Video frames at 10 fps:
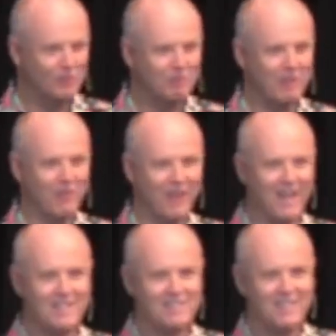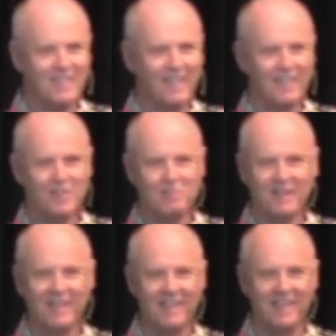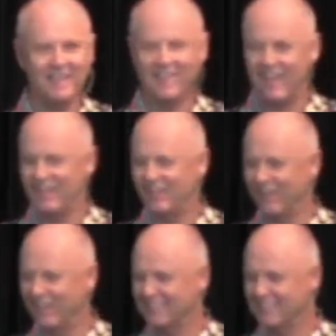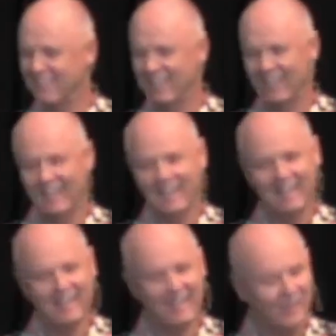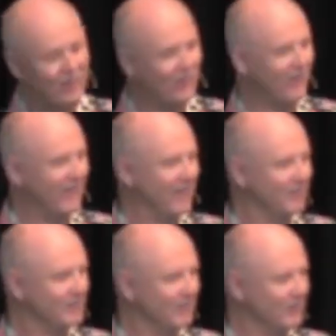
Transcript: you may rise and you may head that direction. Oh, I am so